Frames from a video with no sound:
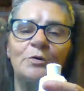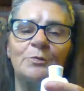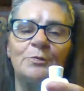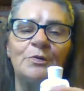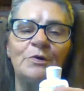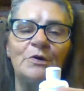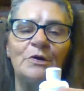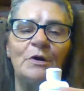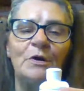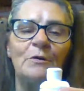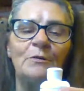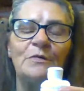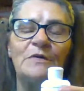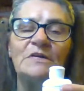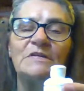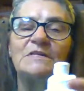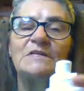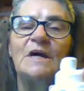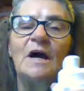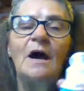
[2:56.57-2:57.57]
You put on
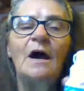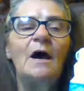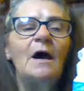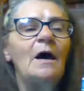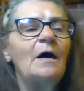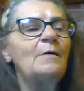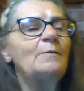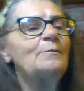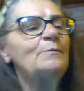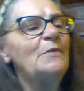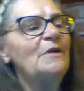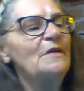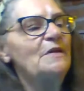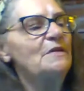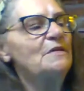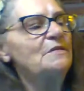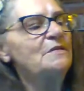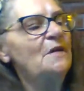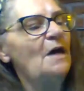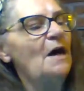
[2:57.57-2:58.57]
the top, but
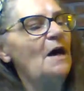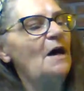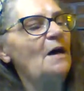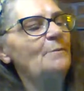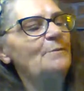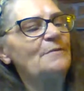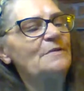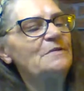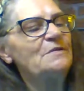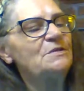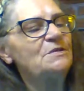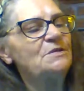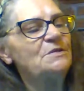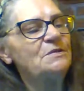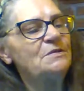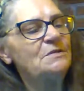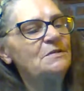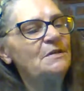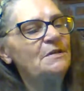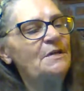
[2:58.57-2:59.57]
the top is
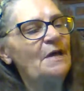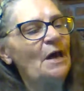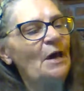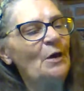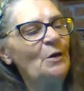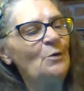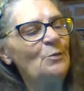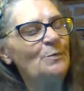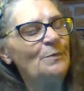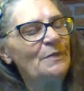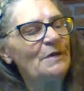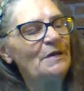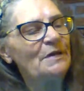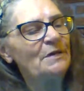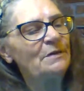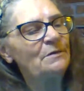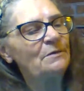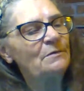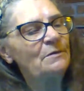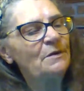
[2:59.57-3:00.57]
just an
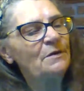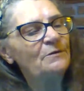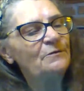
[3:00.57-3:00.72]
open.